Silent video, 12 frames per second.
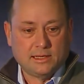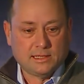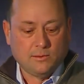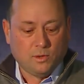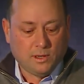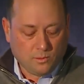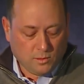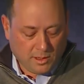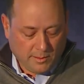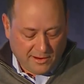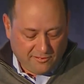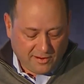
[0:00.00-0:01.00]
I said one
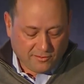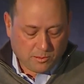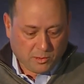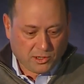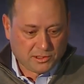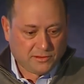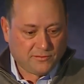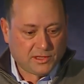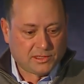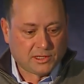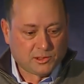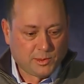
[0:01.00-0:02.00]
of my favorite parts of
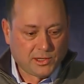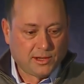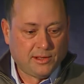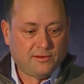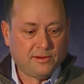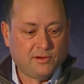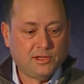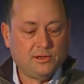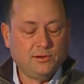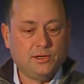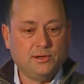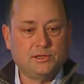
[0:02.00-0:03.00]
this experience every 2
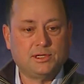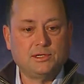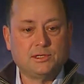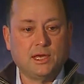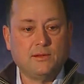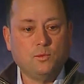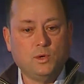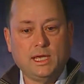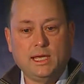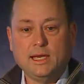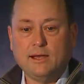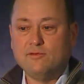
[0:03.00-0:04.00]
years is that
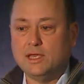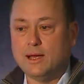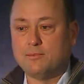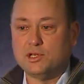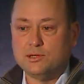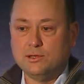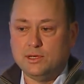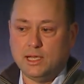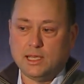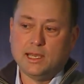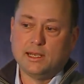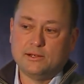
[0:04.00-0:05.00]
we have the opportunity
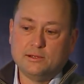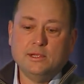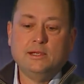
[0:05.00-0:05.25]
to kind of